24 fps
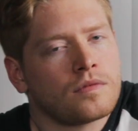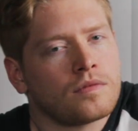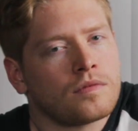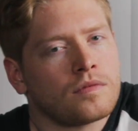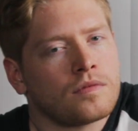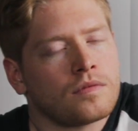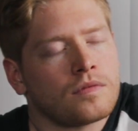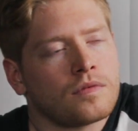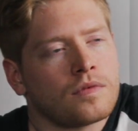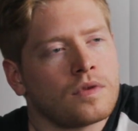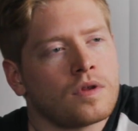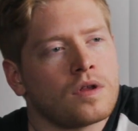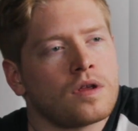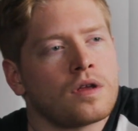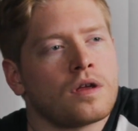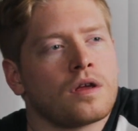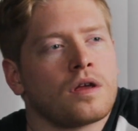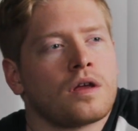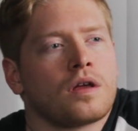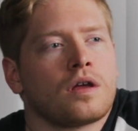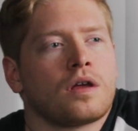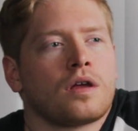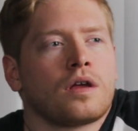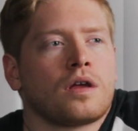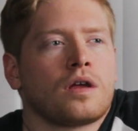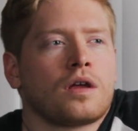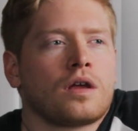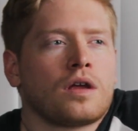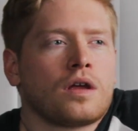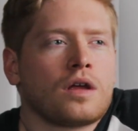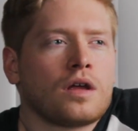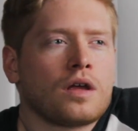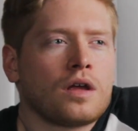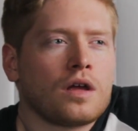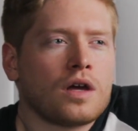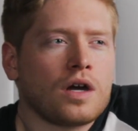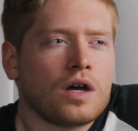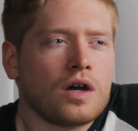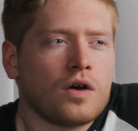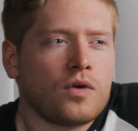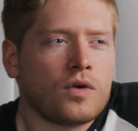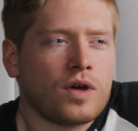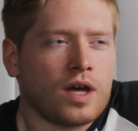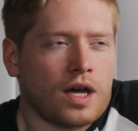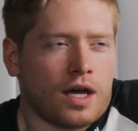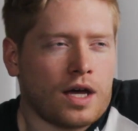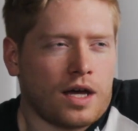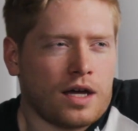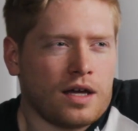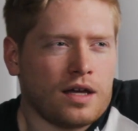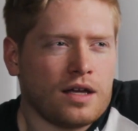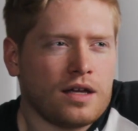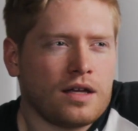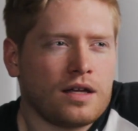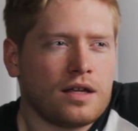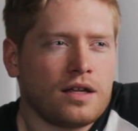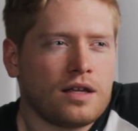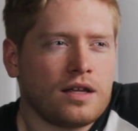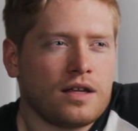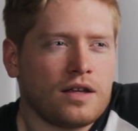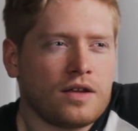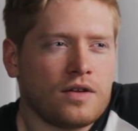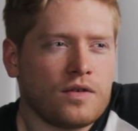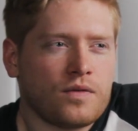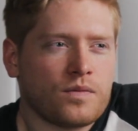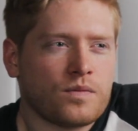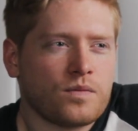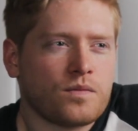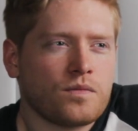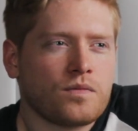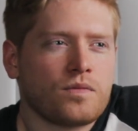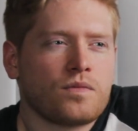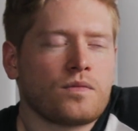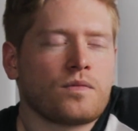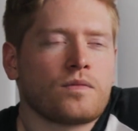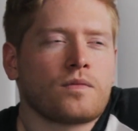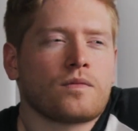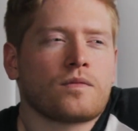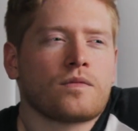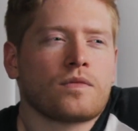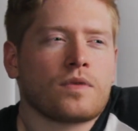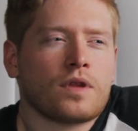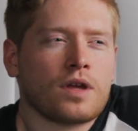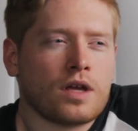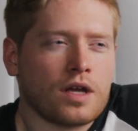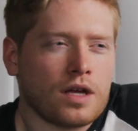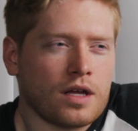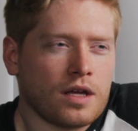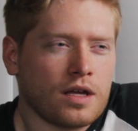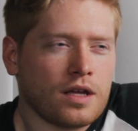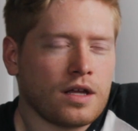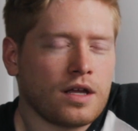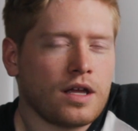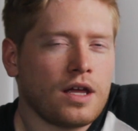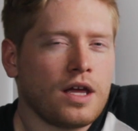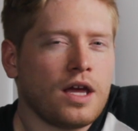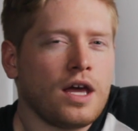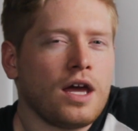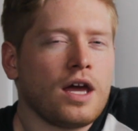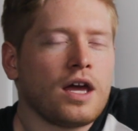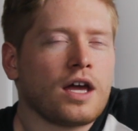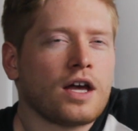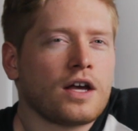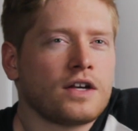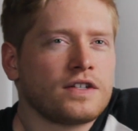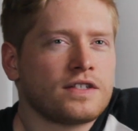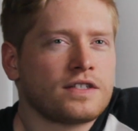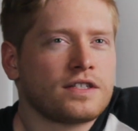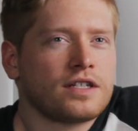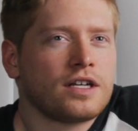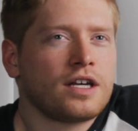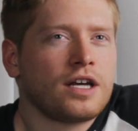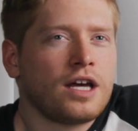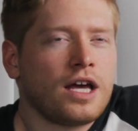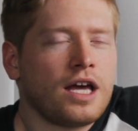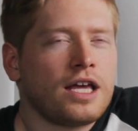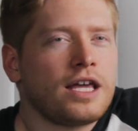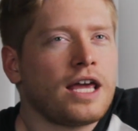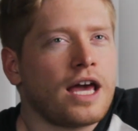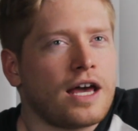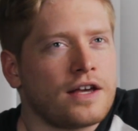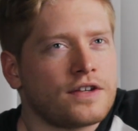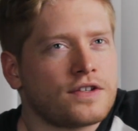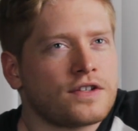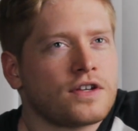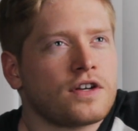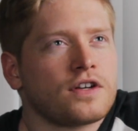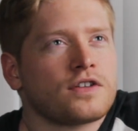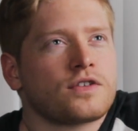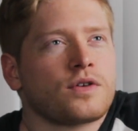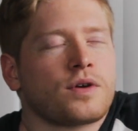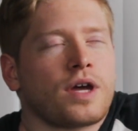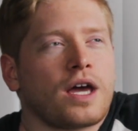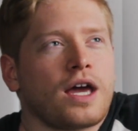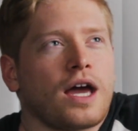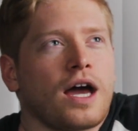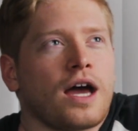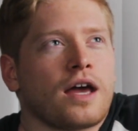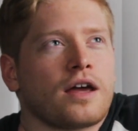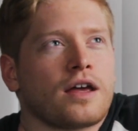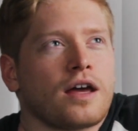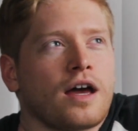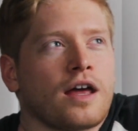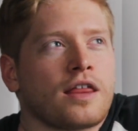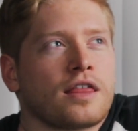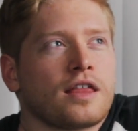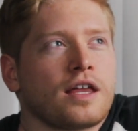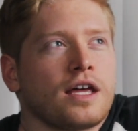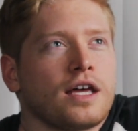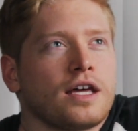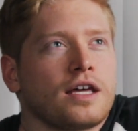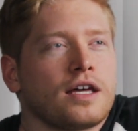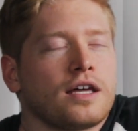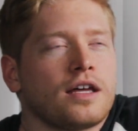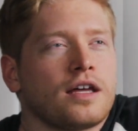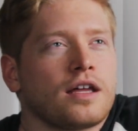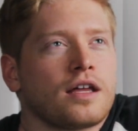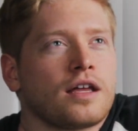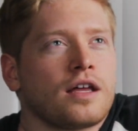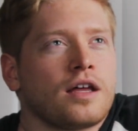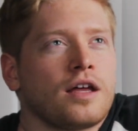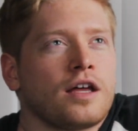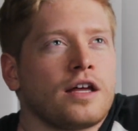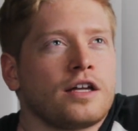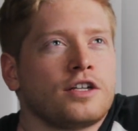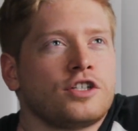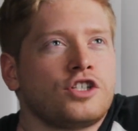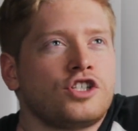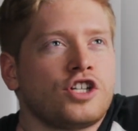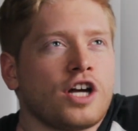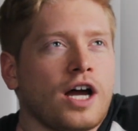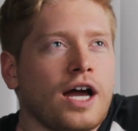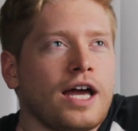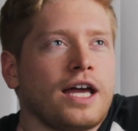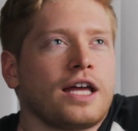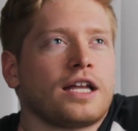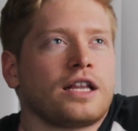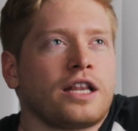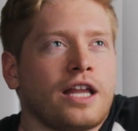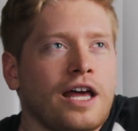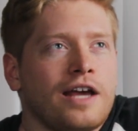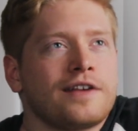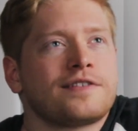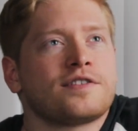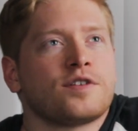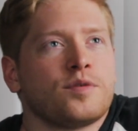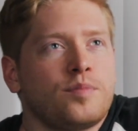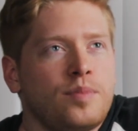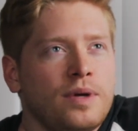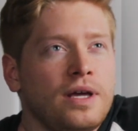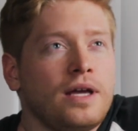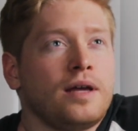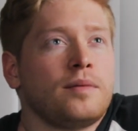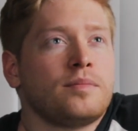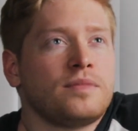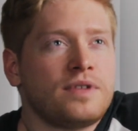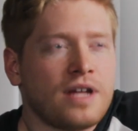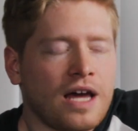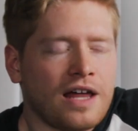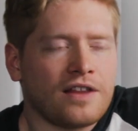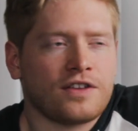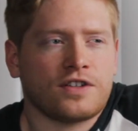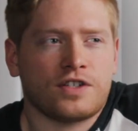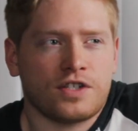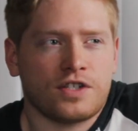So that's my explanation. Okay. You can pick it apart and do what you will. Yes, because, I think giant laser beam Death